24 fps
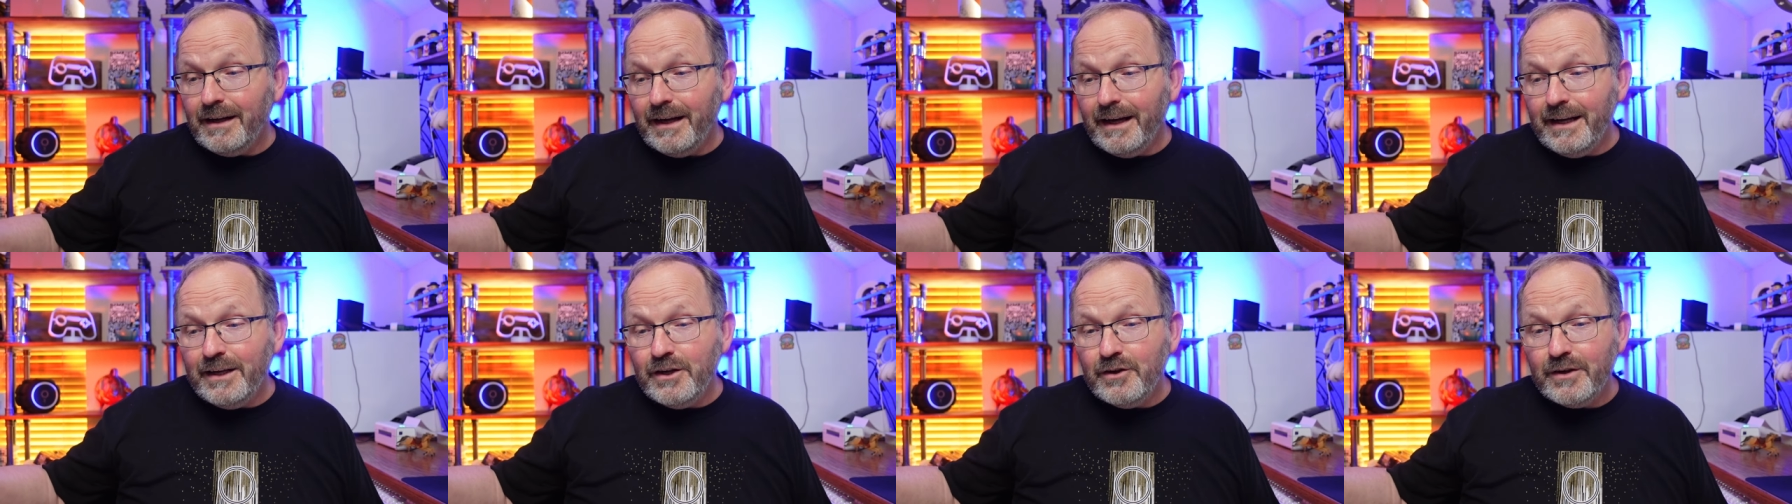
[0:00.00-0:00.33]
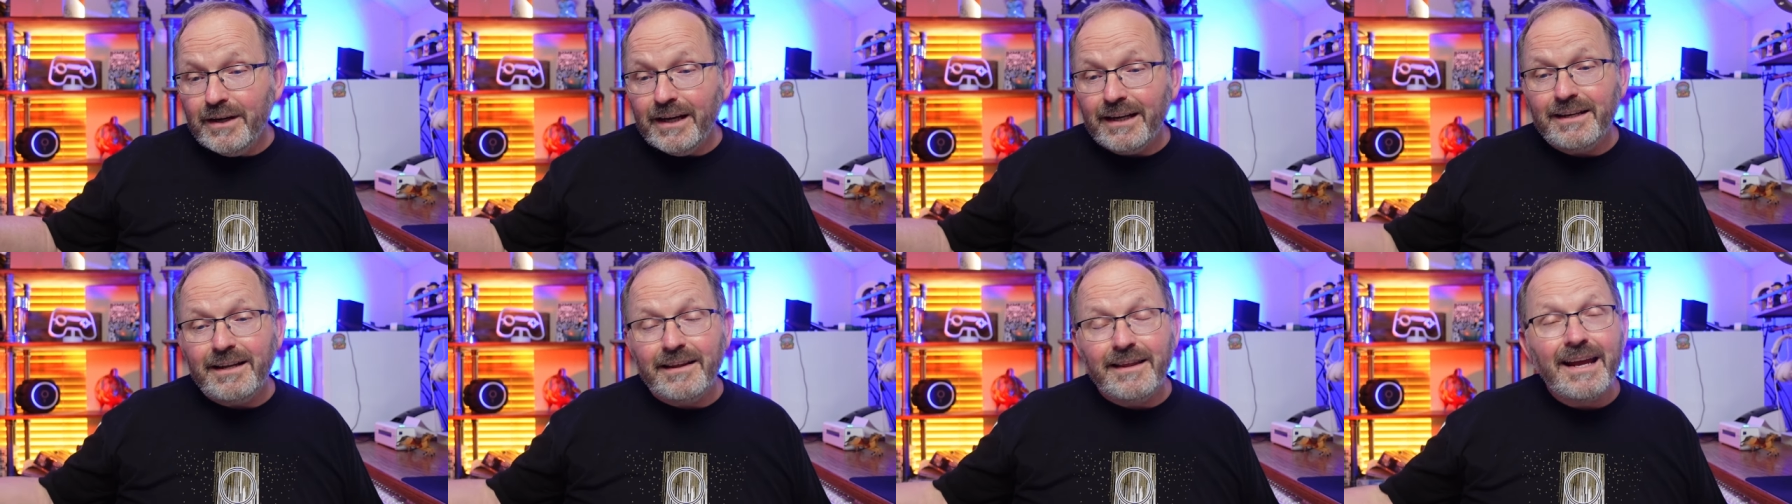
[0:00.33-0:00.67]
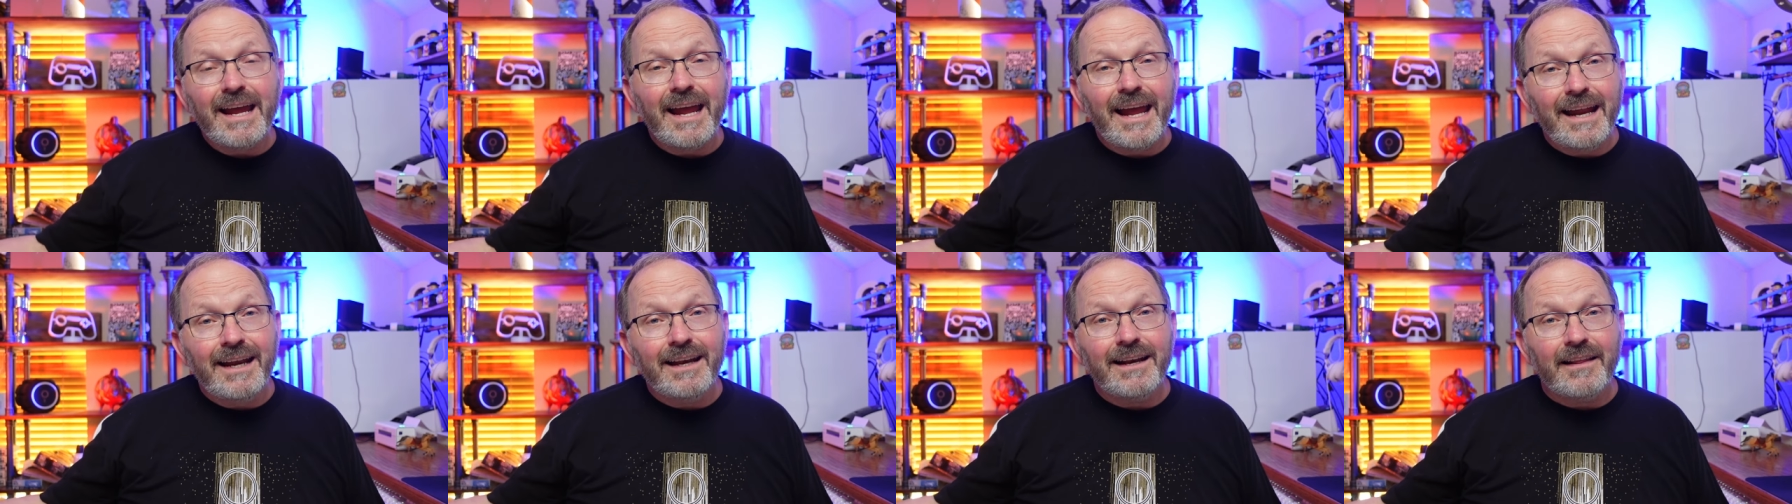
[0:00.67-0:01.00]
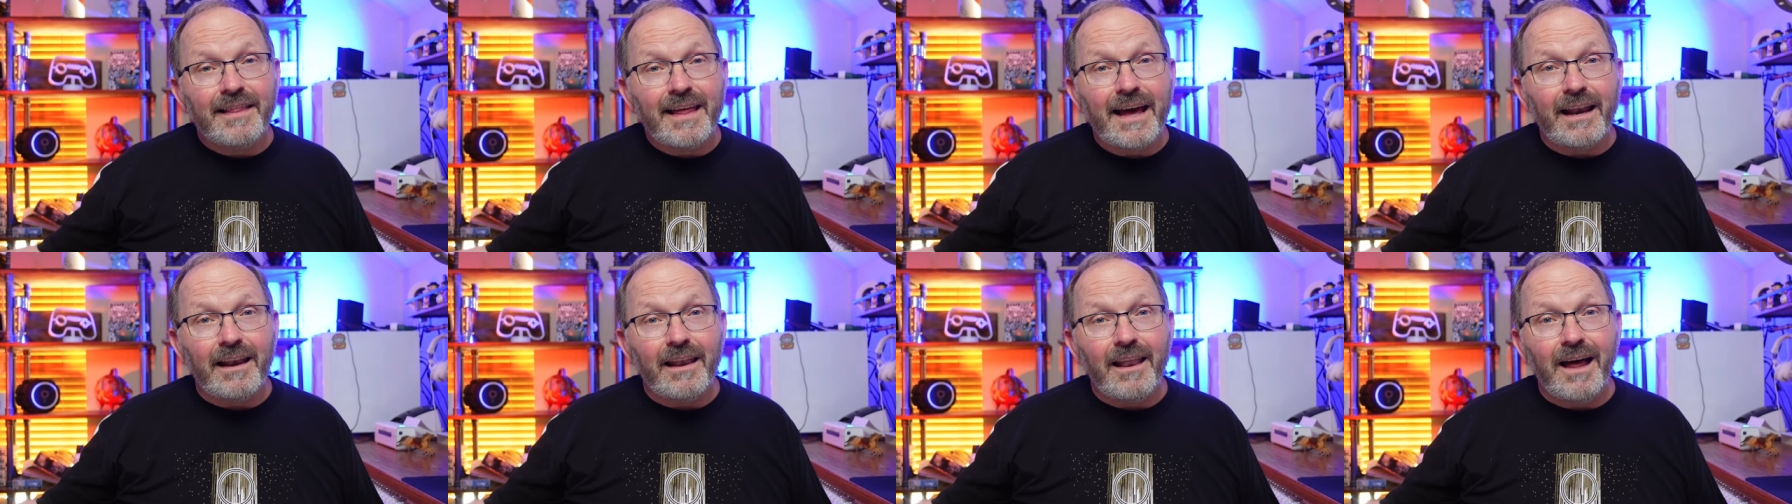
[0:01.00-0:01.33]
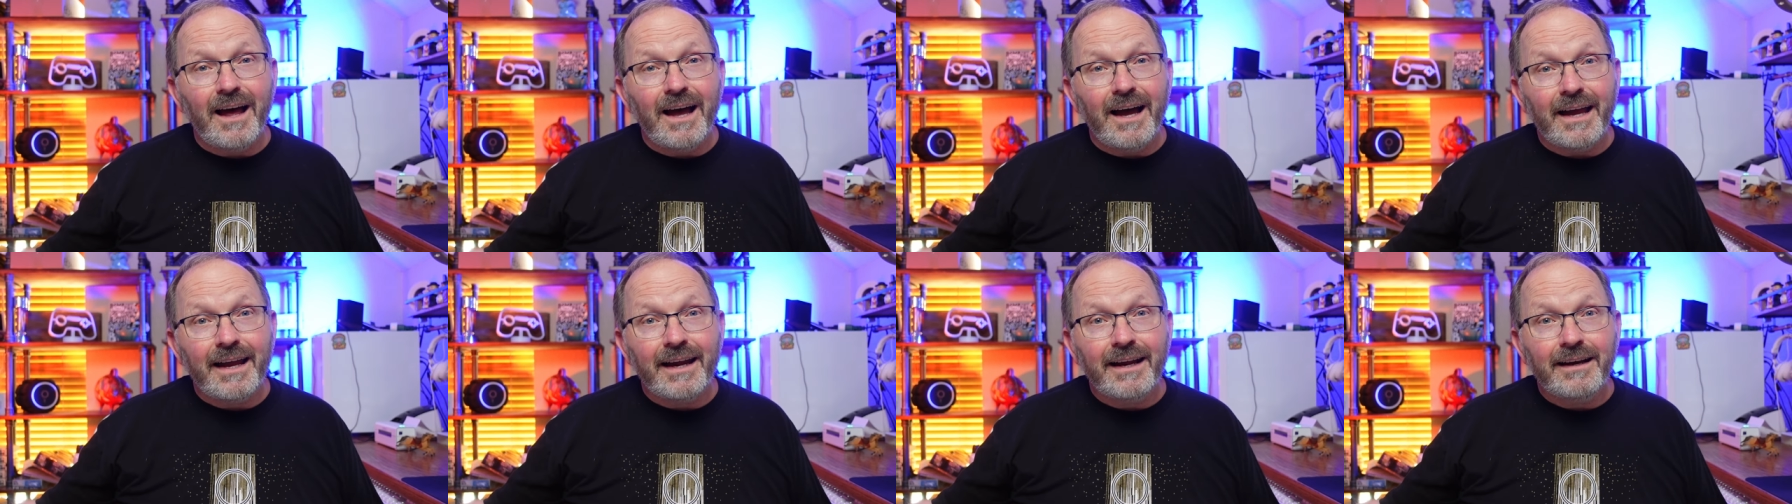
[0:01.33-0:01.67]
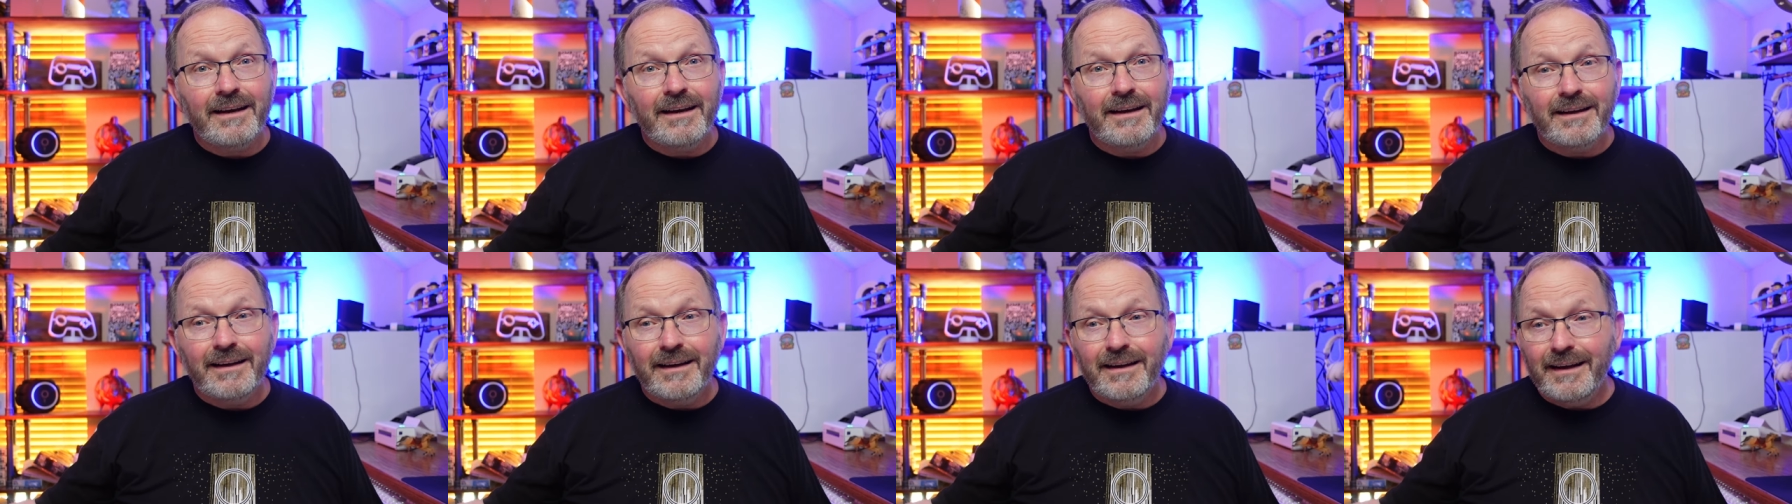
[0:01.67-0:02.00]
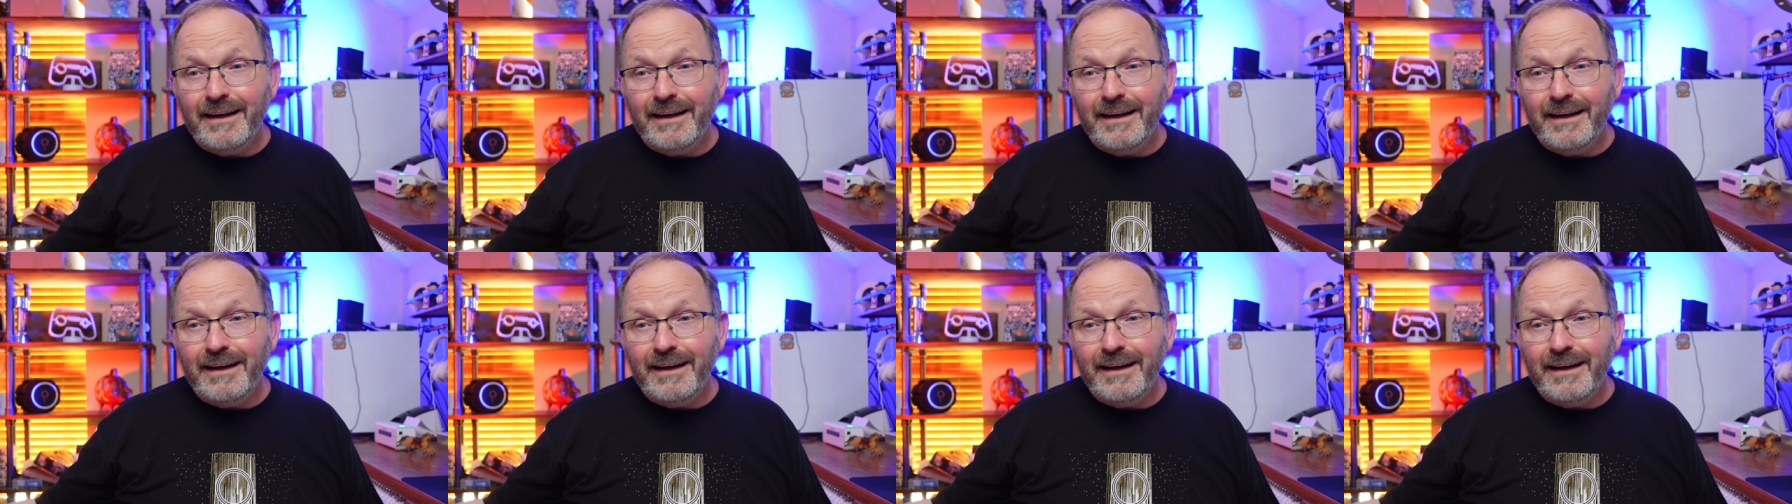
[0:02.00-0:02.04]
and you get to the end of that line